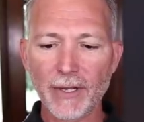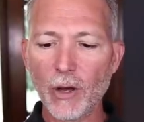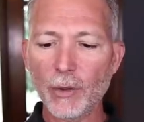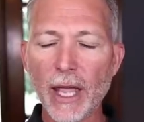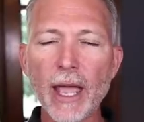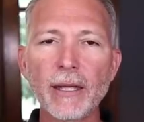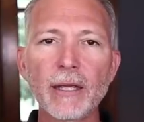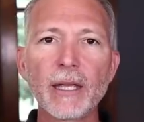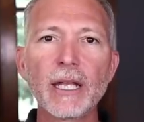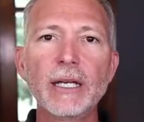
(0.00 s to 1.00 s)
Okay.
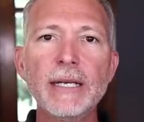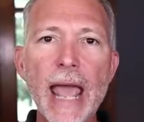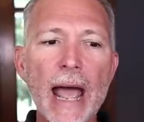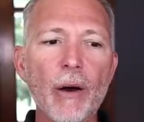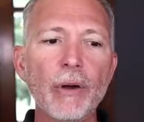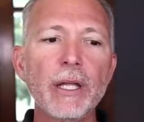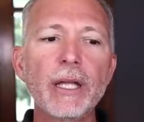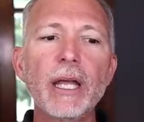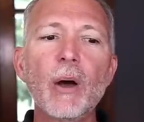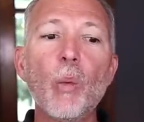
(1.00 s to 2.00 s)
Now,
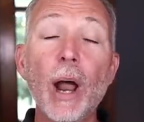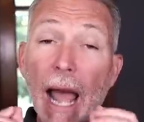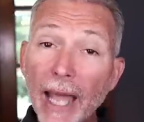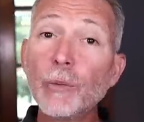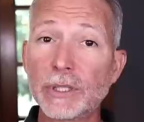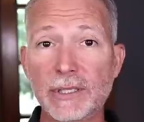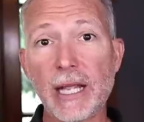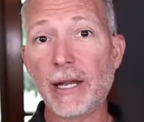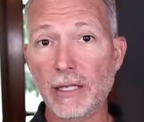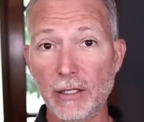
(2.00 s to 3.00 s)
what I would
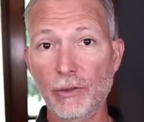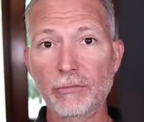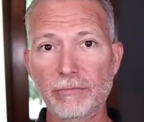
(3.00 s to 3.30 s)
say to you